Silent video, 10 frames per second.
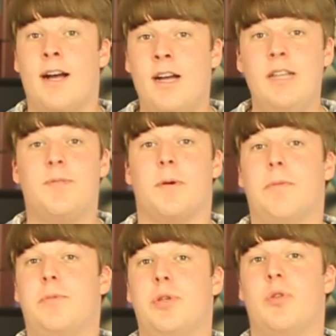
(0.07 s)
guys,
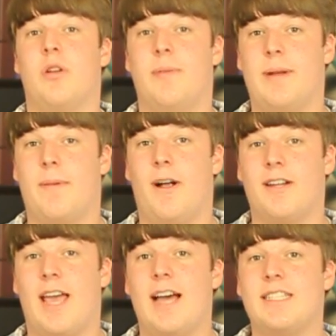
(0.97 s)
welcome to
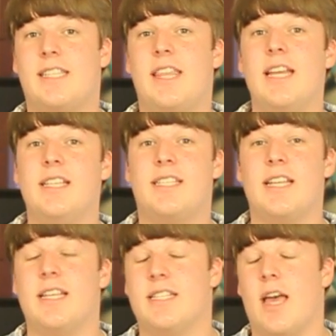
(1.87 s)
LittleBigPodcast. This
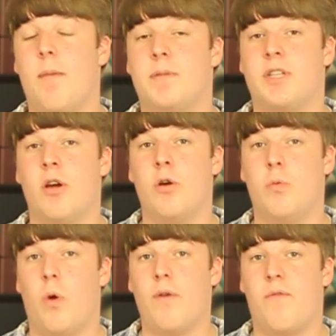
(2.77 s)
is episode
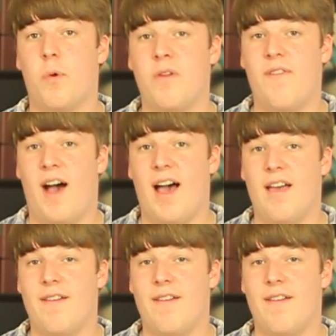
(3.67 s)
145.